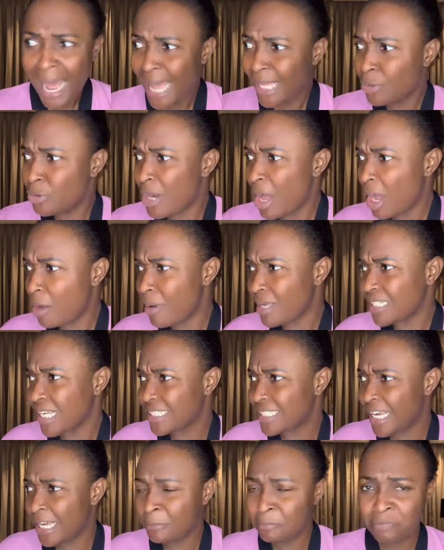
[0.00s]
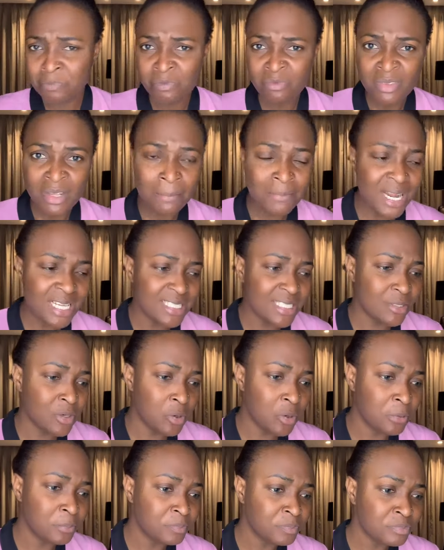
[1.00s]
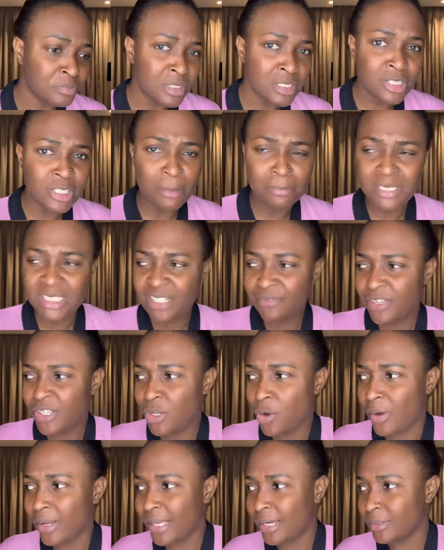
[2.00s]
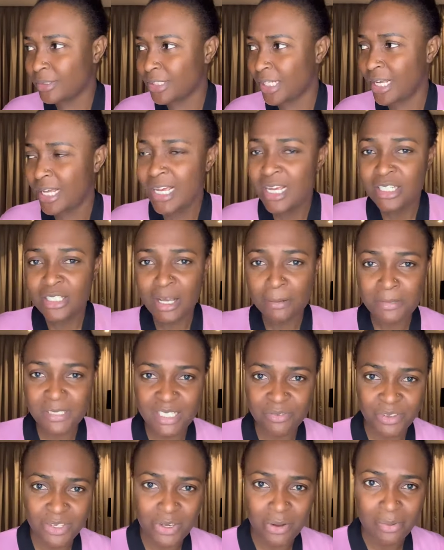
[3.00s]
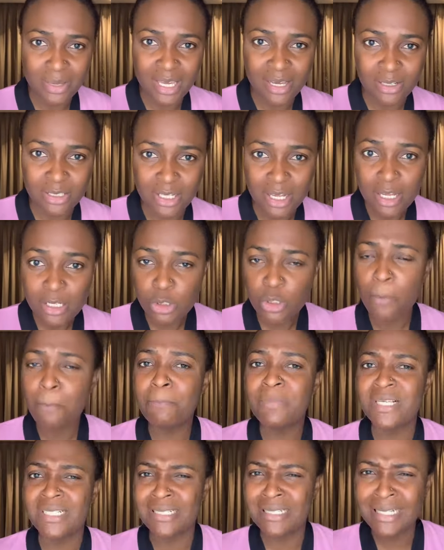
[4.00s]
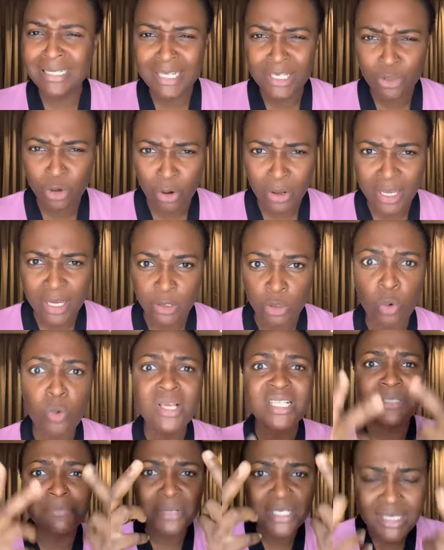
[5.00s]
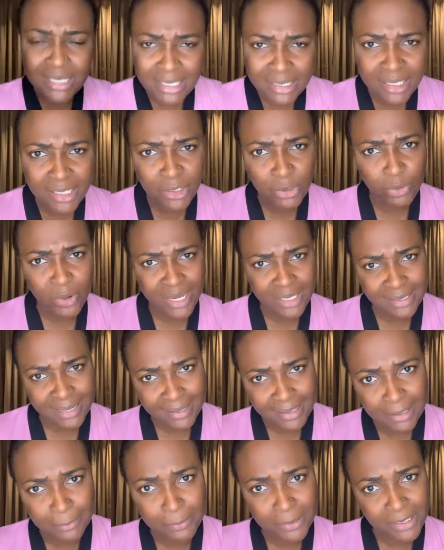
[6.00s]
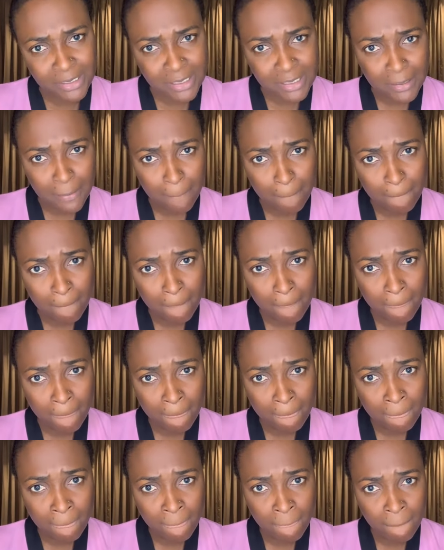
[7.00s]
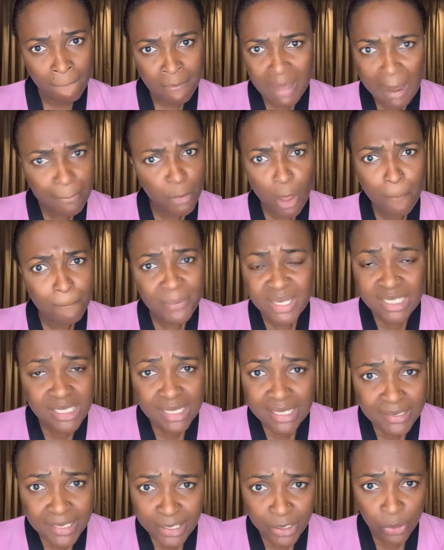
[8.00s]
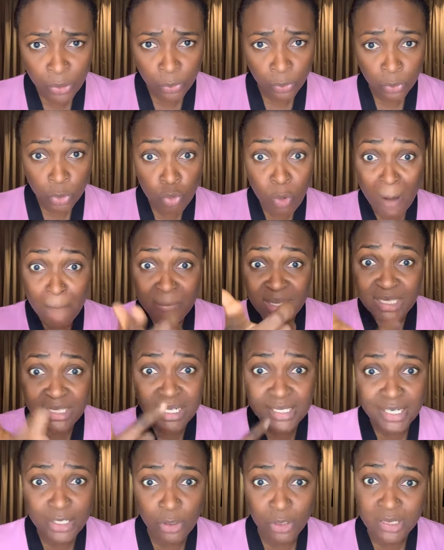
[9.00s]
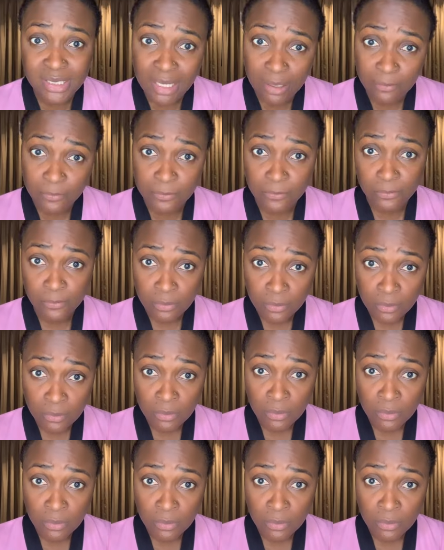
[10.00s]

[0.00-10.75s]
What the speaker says: And you now come and start saying, Blessing, stop deceiving young girls. Stop deceiving young girls. Stop misleading young girls. Who is misleading you exactly, please? I'm not misleading you. You are misleading yourself.